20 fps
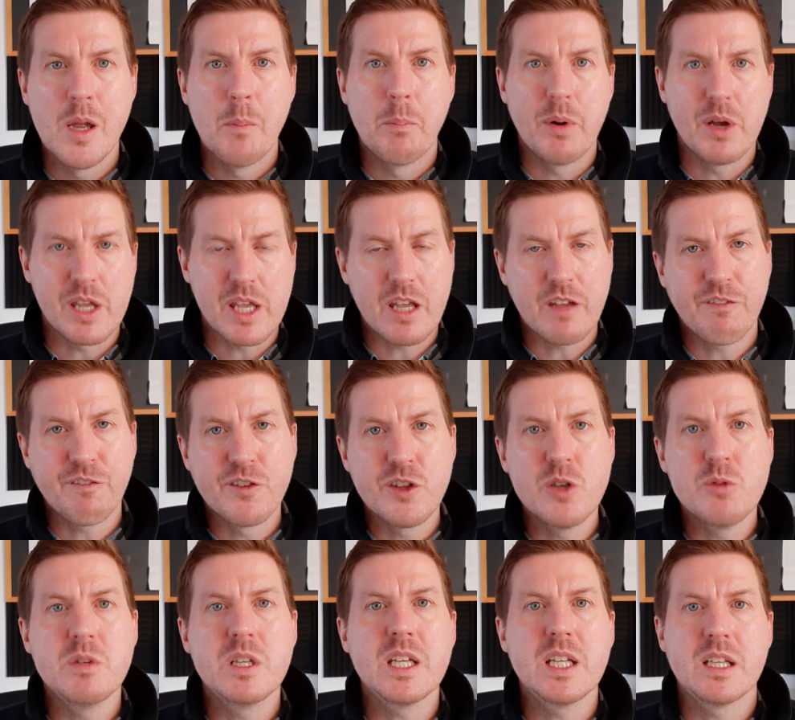But if
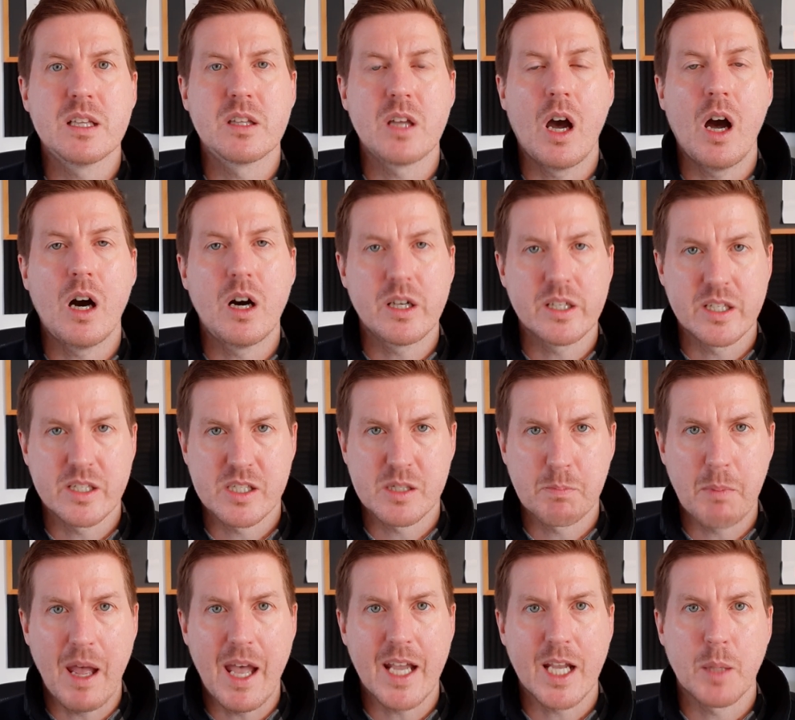you need the higher
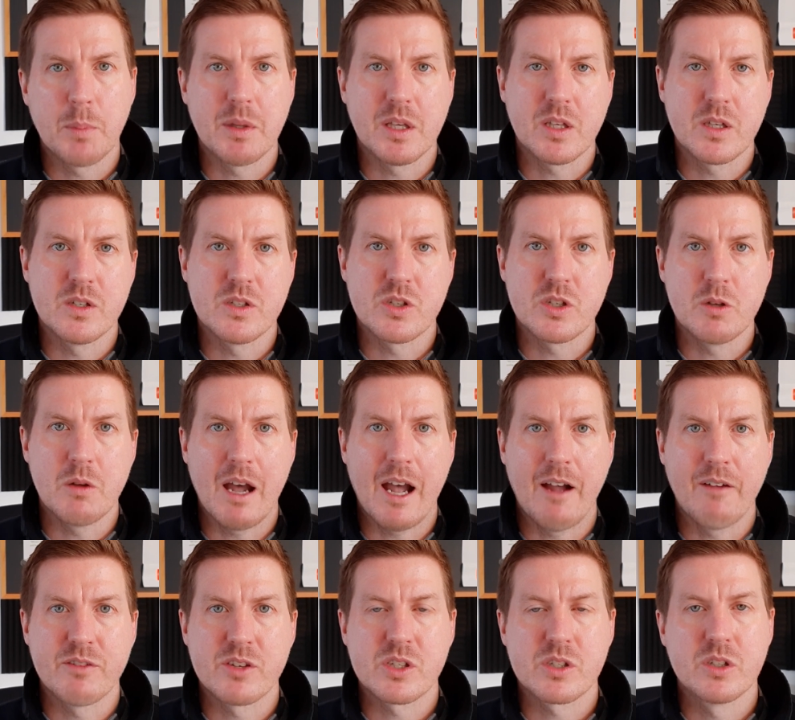spec because you
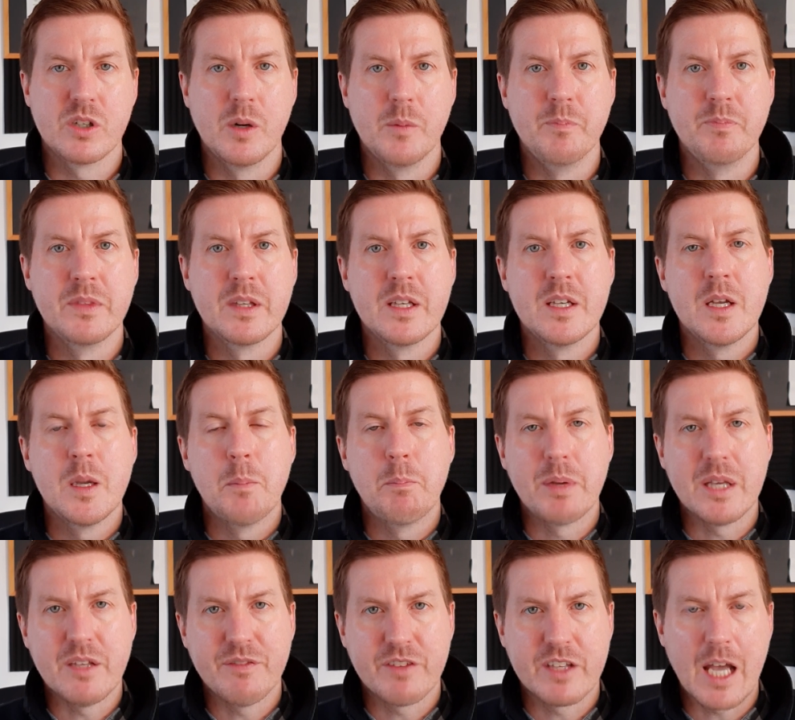have some
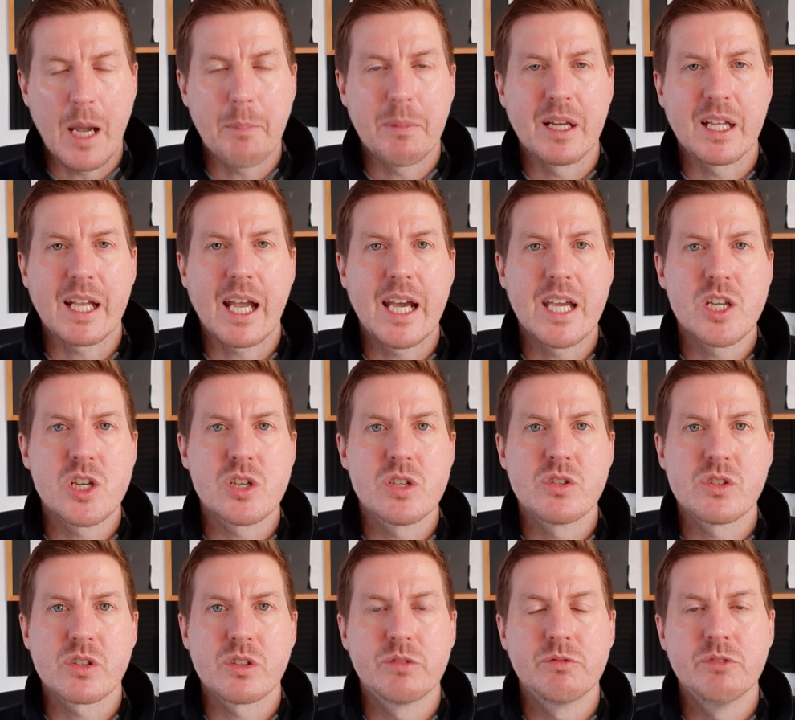beefy
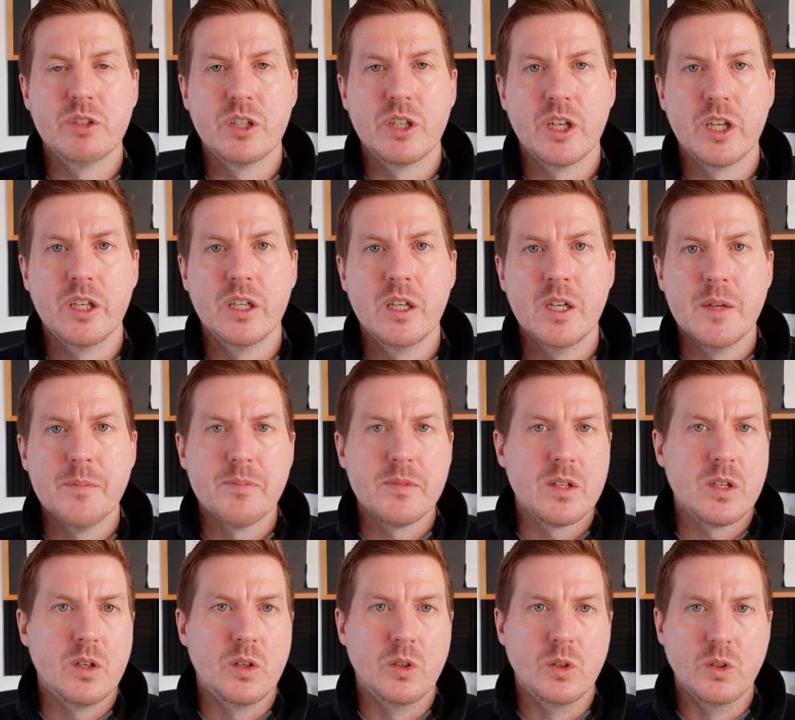applications to run,
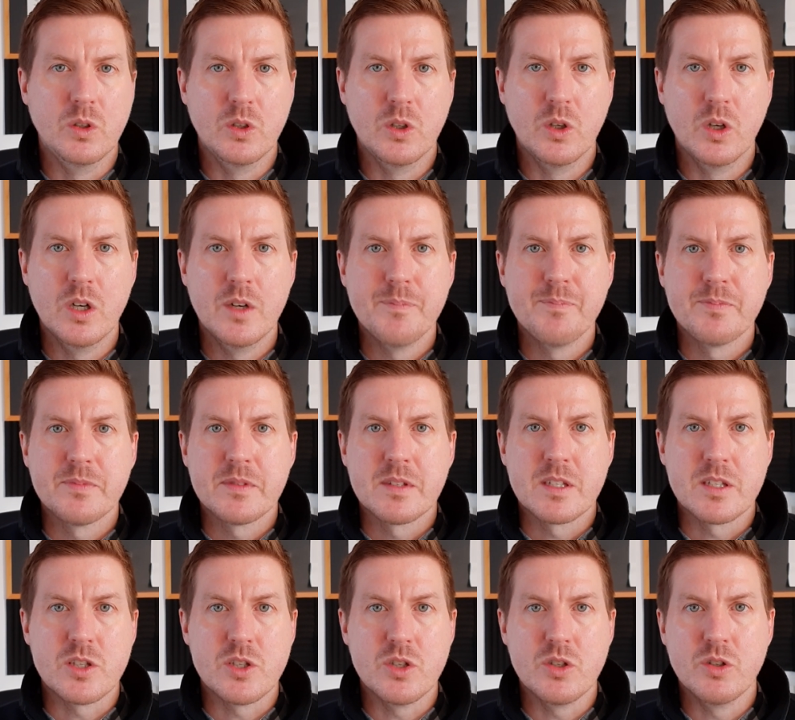or
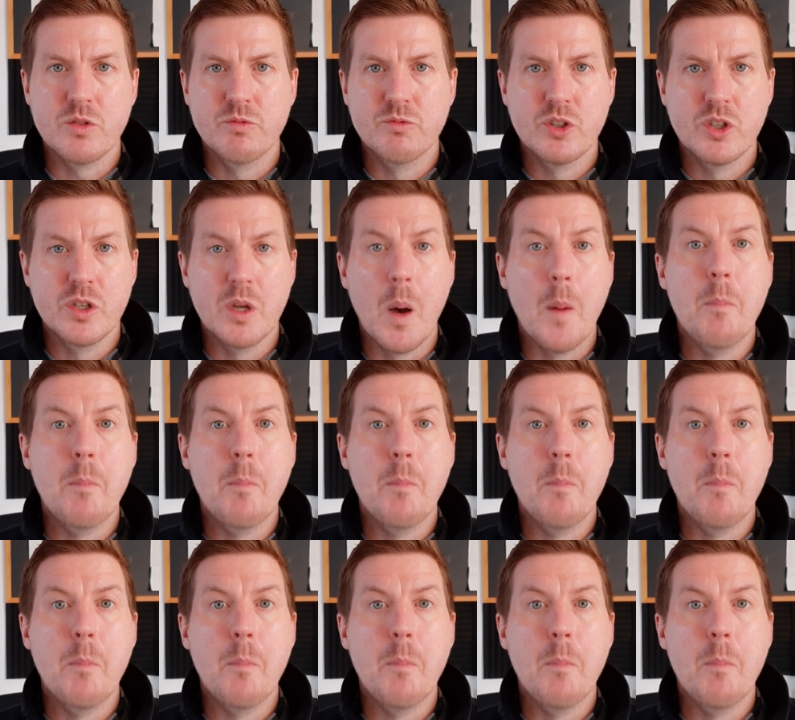you run